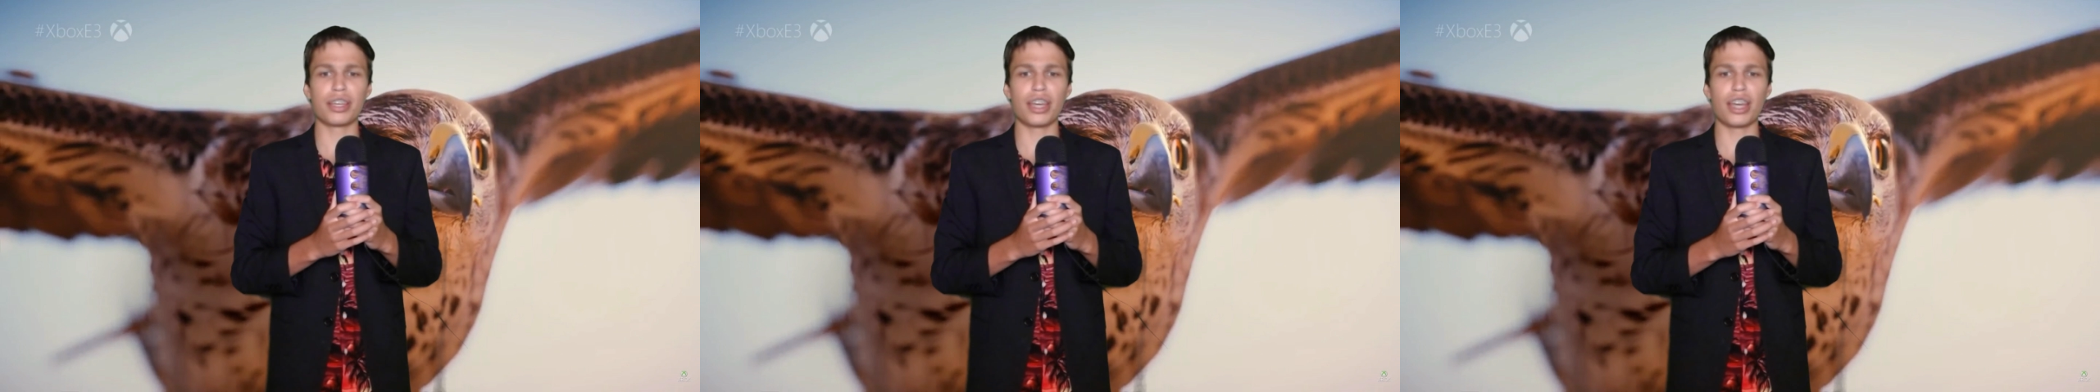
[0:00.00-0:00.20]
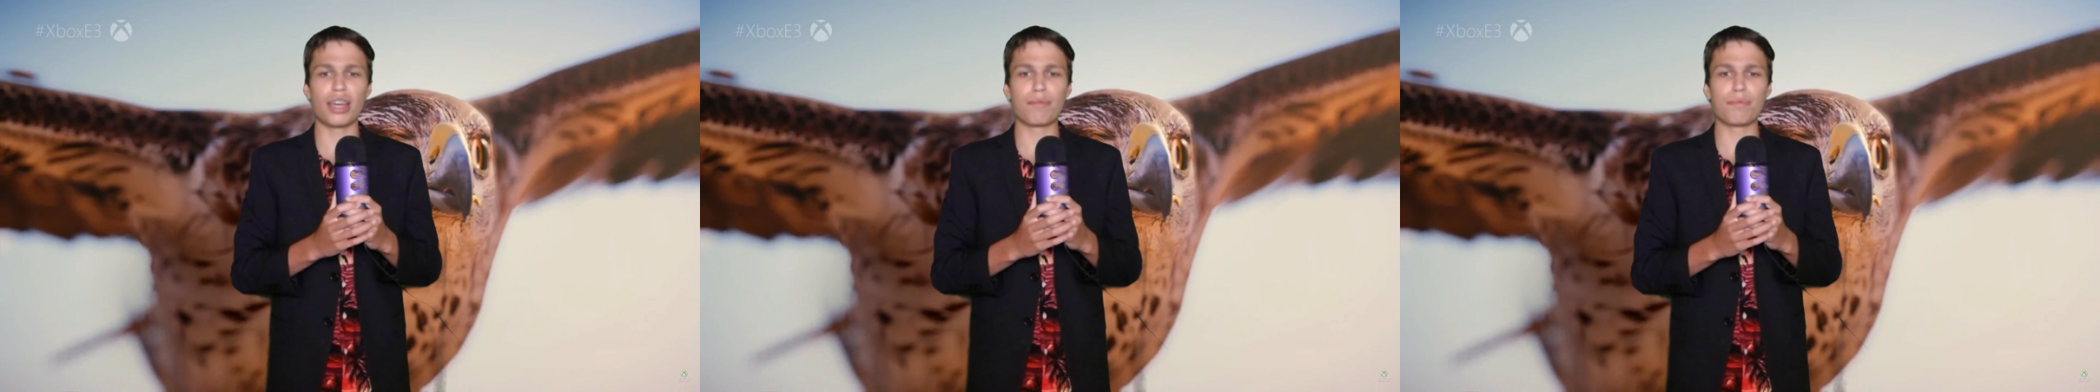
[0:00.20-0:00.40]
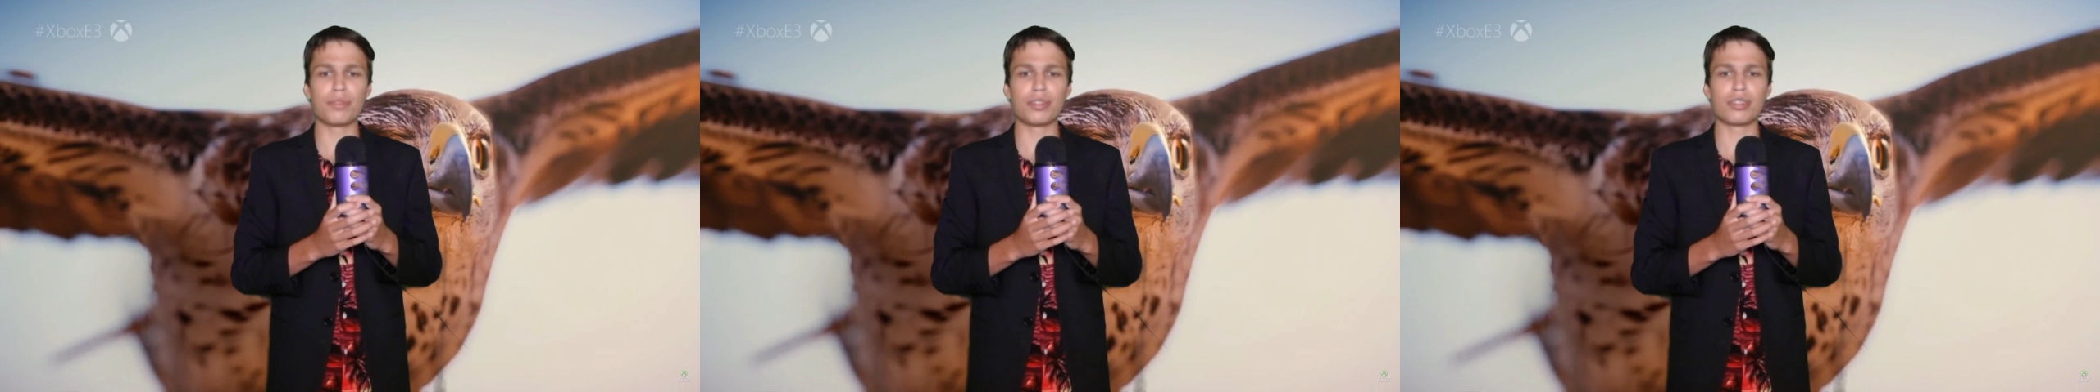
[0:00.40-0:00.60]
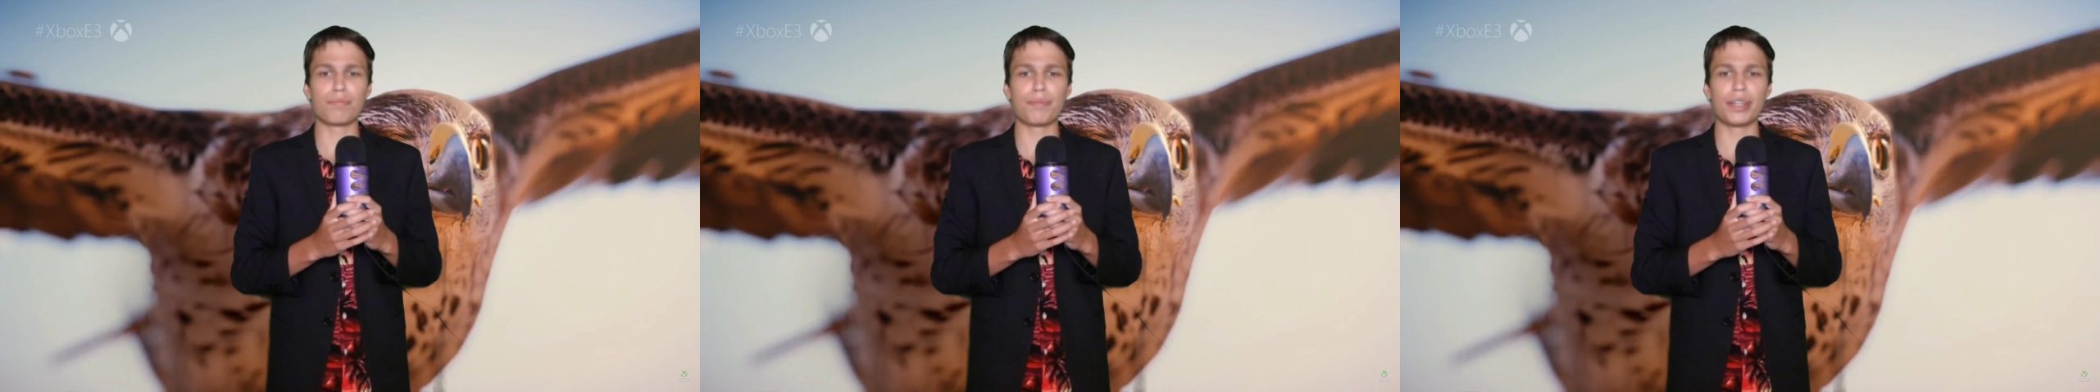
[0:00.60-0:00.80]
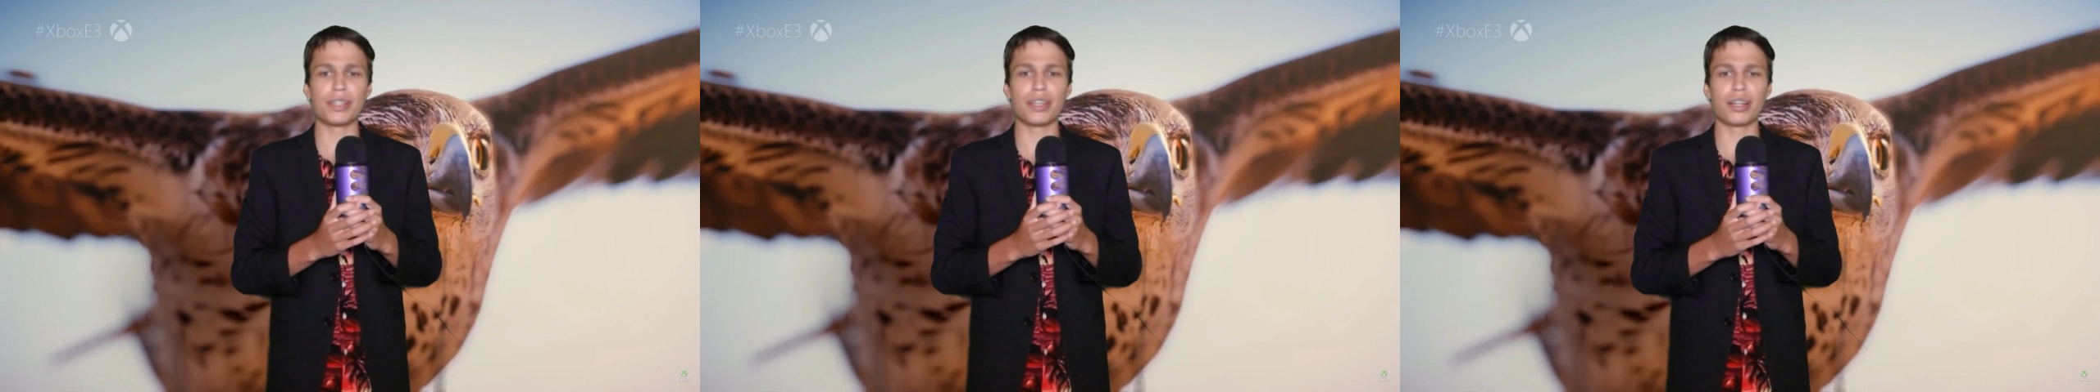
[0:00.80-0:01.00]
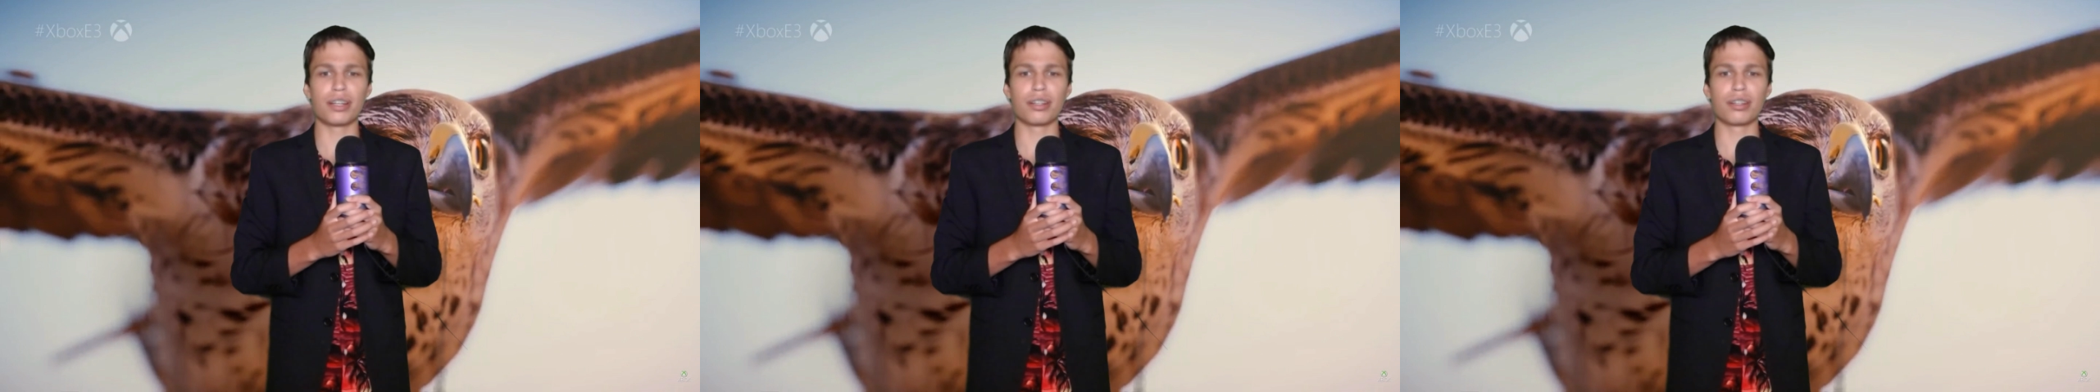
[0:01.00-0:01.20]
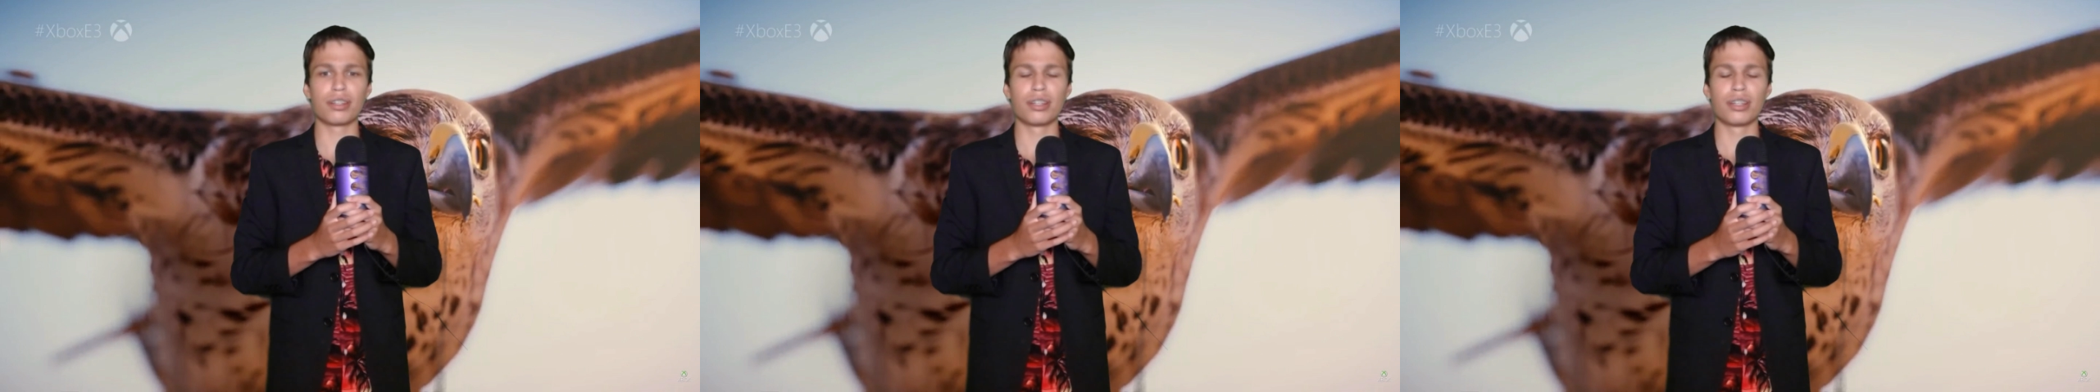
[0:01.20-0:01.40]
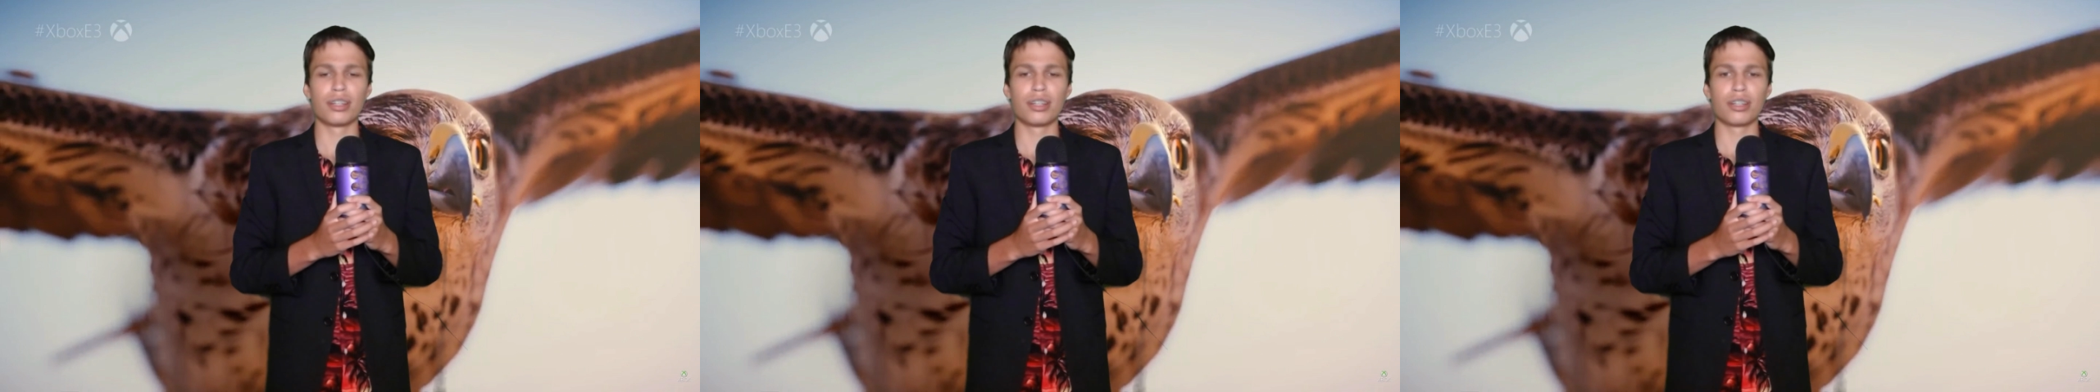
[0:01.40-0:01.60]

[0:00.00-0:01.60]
game is spent on